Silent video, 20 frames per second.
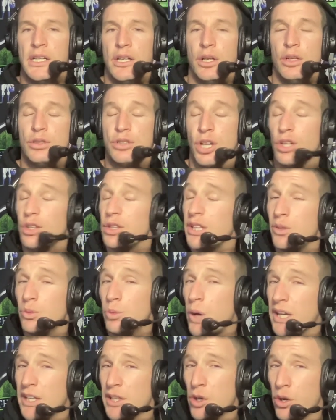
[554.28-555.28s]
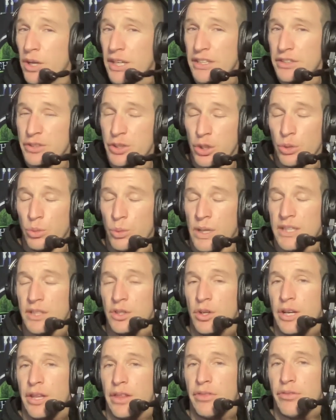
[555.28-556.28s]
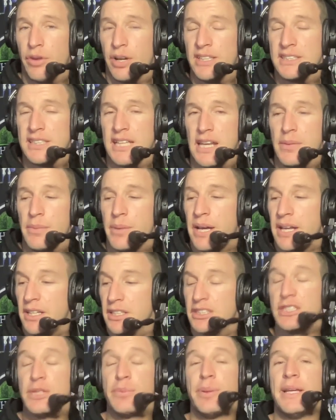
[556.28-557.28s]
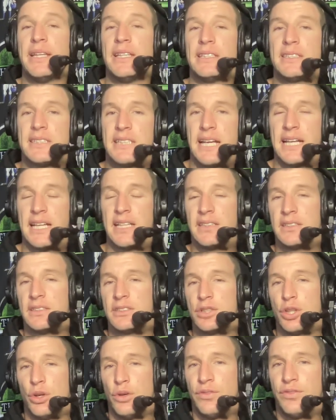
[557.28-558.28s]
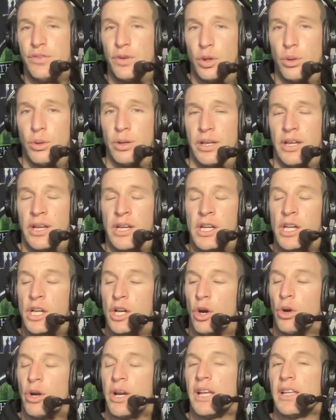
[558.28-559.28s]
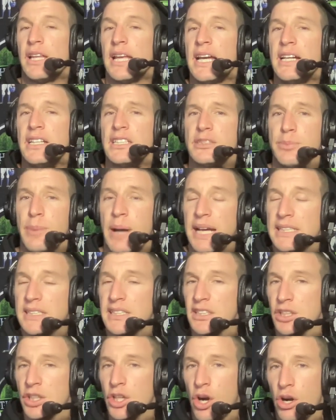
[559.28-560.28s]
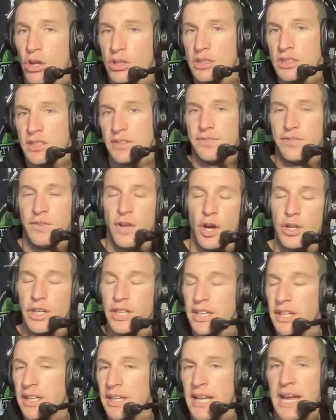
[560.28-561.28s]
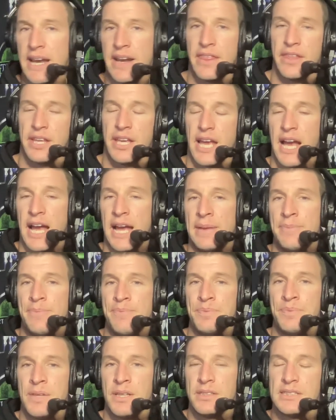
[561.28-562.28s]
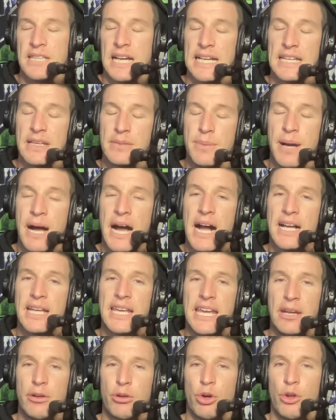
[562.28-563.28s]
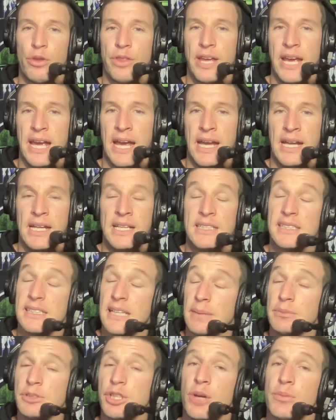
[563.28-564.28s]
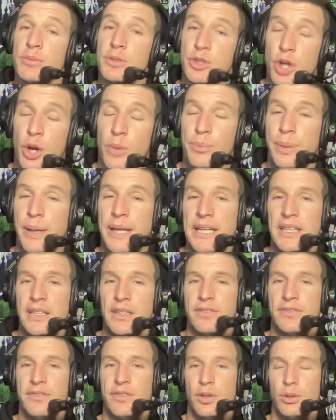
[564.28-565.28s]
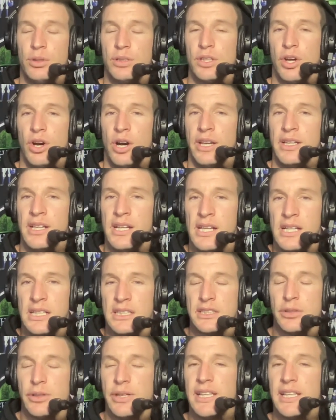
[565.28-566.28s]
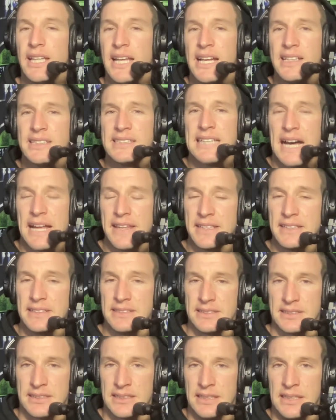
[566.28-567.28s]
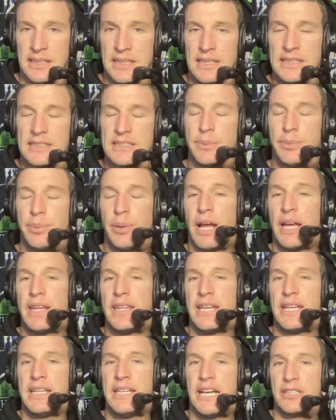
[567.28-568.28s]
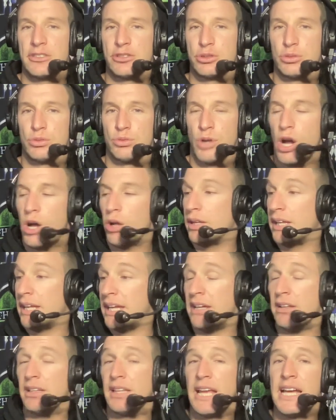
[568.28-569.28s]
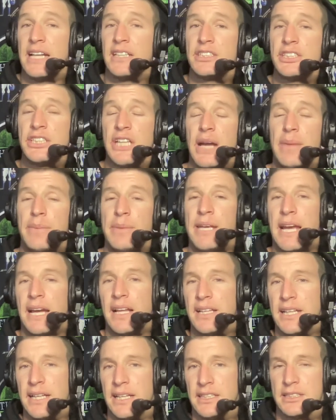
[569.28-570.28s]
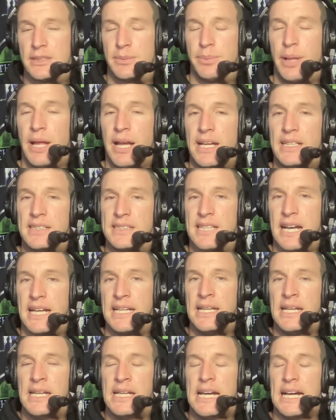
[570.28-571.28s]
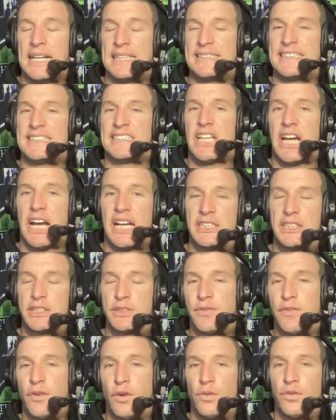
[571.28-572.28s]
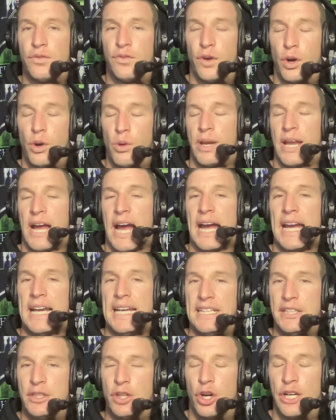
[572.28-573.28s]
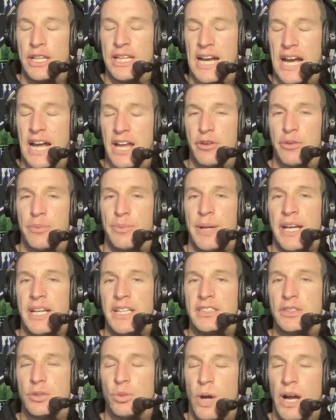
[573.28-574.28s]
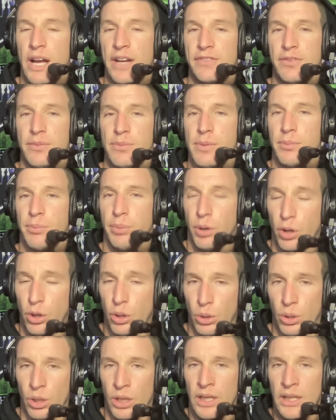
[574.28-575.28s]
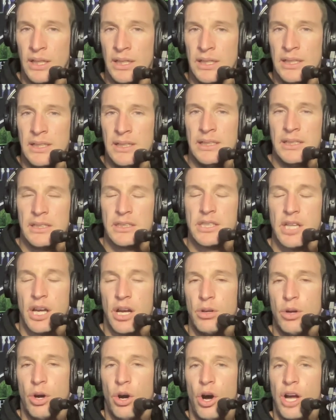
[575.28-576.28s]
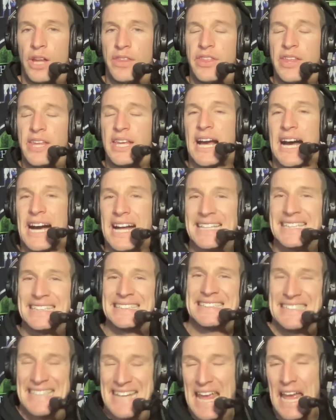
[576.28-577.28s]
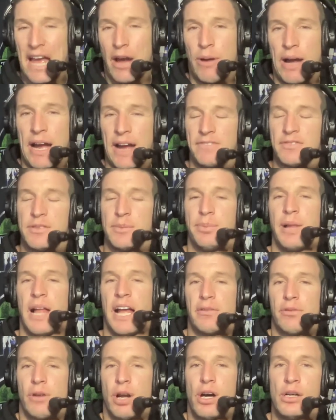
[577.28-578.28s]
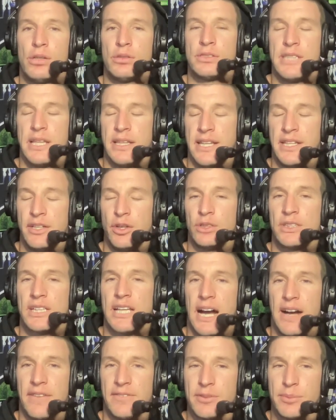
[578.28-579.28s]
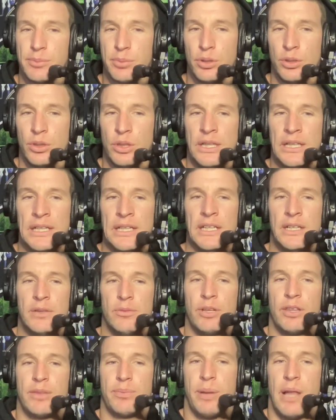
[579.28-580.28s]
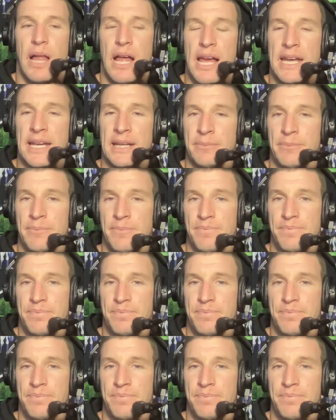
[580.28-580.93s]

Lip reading: who's only 192, 193 centimetres, to be the second tall forward. Or he allows Mason Cox to float in and out of the game, take a mark here or there, sometimes not be in the forward line. So he allows others to play their natural role. He allows Jamie Elliott to play as a detached full forward, 80, 90, 100 metres away from the ball. So I think others now have to play roles that they're not comfortable with playing.